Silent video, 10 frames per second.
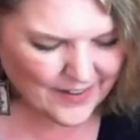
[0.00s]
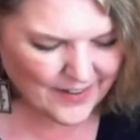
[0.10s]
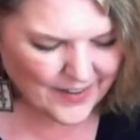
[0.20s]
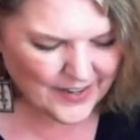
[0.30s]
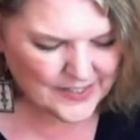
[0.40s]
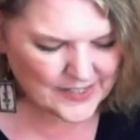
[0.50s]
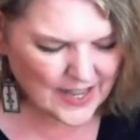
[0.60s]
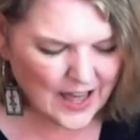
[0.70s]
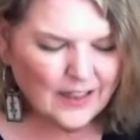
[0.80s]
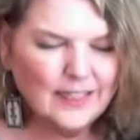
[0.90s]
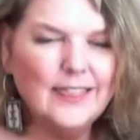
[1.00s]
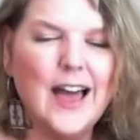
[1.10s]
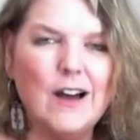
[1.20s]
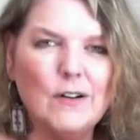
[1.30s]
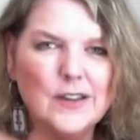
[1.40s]
he's
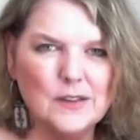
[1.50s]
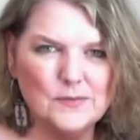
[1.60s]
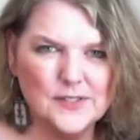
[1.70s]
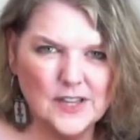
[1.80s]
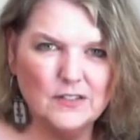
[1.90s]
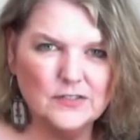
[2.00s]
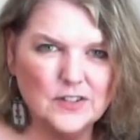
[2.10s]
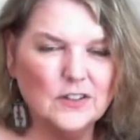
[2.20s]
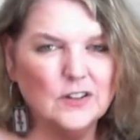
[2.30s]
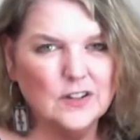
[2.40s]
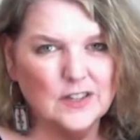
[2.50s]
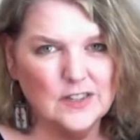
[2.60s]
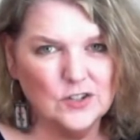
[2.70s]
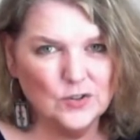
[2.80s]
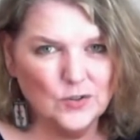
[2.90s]
allowing himself to look at the
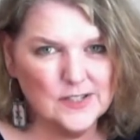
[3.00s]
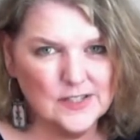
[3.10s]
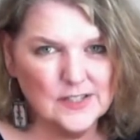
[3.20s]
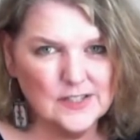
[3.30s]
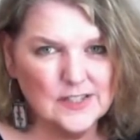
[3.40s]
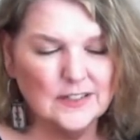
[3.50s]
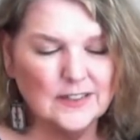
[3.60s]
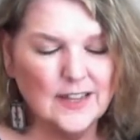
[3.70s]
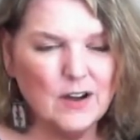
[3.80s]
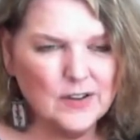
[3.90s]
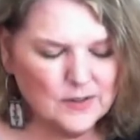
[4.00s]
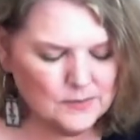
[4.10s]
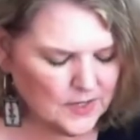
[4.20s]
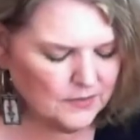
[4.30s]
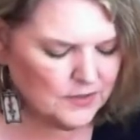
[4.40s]
choices and allowing
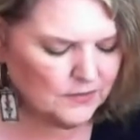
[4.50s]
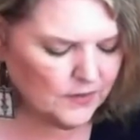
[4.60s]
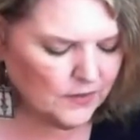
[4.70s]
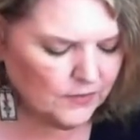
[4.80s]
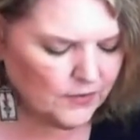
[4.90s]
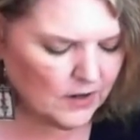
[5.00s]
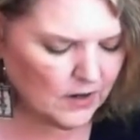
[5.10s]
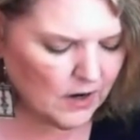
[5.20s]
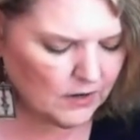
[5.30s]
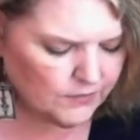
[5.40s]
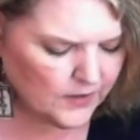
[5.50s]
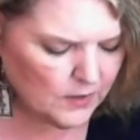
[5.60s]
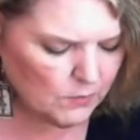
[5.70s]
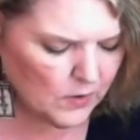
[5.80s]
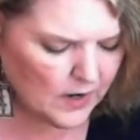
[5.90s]
himself to feel the heart
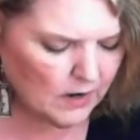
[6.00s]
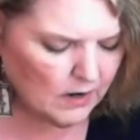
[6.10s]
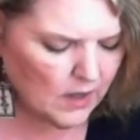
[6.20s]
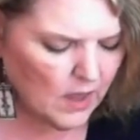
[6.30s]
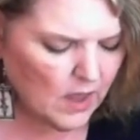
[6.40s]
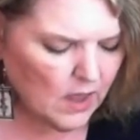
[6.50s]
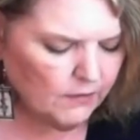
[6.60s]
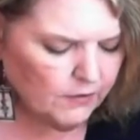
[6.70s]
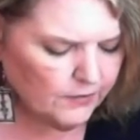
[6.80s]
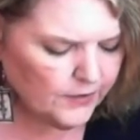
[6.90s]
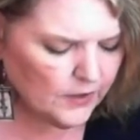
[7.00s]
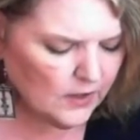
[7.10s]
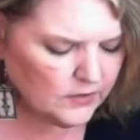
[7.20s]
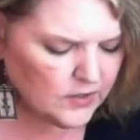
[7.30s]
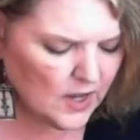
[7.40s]
freedom, where for a very
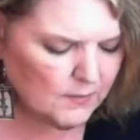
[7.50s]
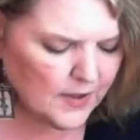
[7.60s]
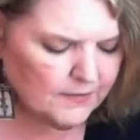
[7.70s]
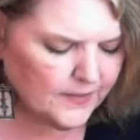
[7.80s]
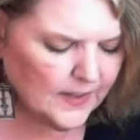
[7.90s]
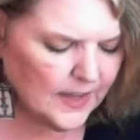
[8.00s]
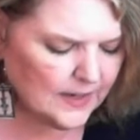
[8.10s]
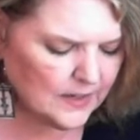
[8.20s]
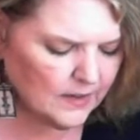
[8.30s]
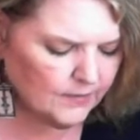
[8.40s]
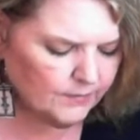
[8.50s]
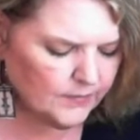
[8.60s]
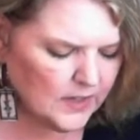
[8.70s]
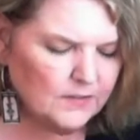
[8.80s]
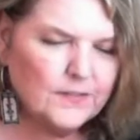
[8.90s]
long time, I feel like
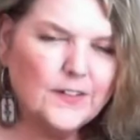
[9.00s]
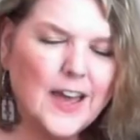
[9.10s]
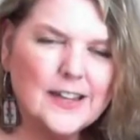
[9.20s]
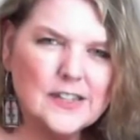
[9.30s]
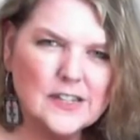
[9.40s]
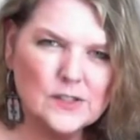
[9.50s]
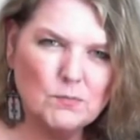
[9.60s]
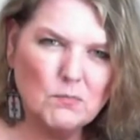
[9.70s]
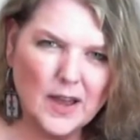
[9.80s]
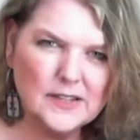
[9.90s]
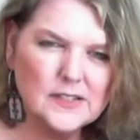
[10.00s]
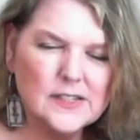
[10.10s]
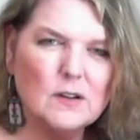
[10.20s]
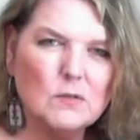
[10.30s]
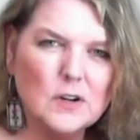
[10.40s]
he had this
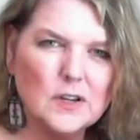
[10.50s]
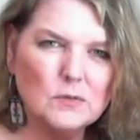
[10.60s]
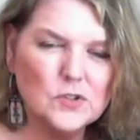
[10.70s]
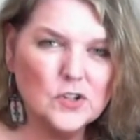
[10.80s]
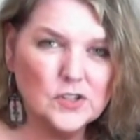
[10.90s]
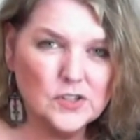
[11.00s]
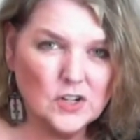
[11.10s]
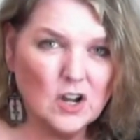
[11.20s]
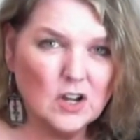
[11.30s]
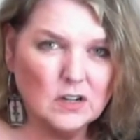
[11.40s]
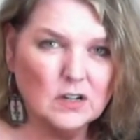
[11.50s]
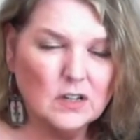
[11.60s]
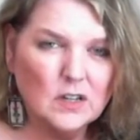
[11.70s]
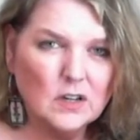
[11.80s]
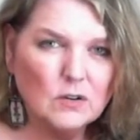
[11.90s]
mindset where he was just stuck,
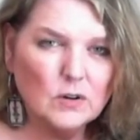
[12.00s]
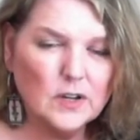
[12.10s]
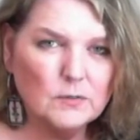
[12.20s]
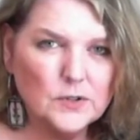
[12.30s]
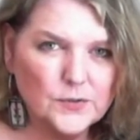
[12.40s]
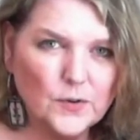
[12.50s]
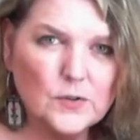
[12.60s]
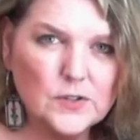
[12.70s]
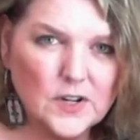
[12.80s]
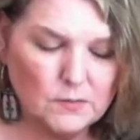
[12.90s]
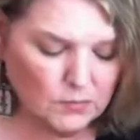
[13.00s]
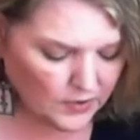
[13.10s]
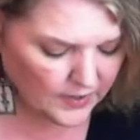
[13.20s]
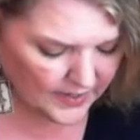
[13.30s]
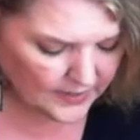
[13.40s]
where he was frozen in
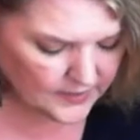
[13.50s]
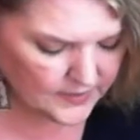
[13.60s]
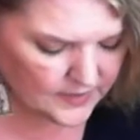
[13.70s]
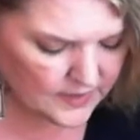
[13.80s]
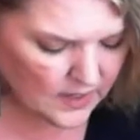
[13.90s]
place.